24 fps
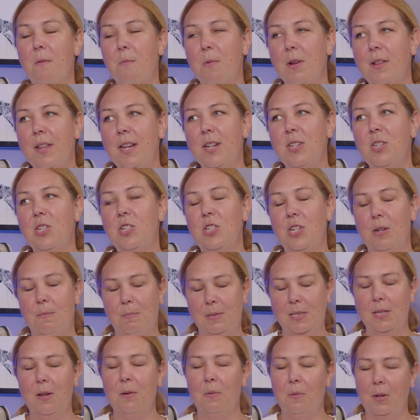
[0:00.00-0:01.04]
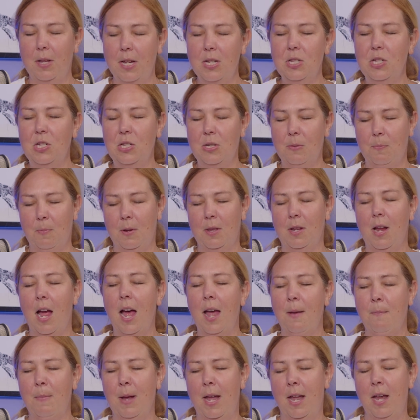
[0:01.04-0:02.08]
relationship so relationship with
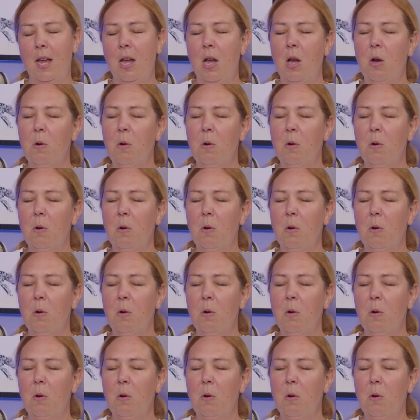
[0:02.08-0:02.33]
god but